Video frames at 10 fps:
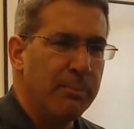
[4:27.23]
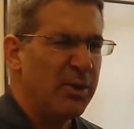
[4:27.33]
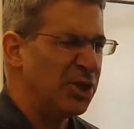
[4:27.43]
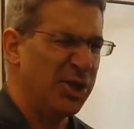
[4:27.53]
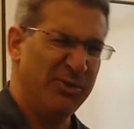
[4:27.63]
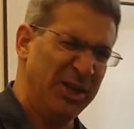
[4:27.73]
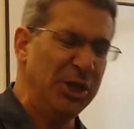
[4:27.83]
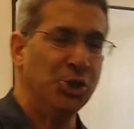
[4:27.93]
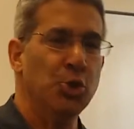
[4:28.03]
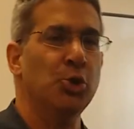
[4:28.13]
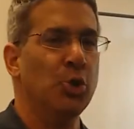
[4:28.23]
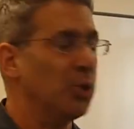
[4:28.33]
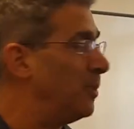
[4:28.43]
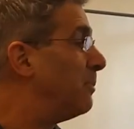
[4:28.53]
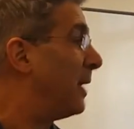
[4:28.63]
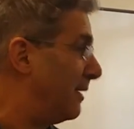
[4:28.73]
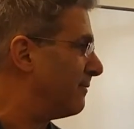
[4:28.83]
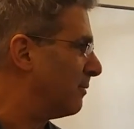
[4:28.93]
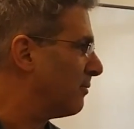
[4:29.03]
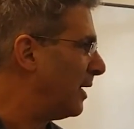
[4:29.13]
pressure, it should not be
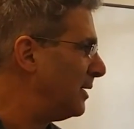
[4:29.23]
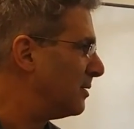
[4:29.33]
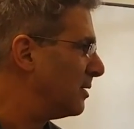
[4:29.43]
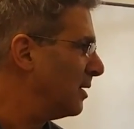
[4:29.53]
painful, right?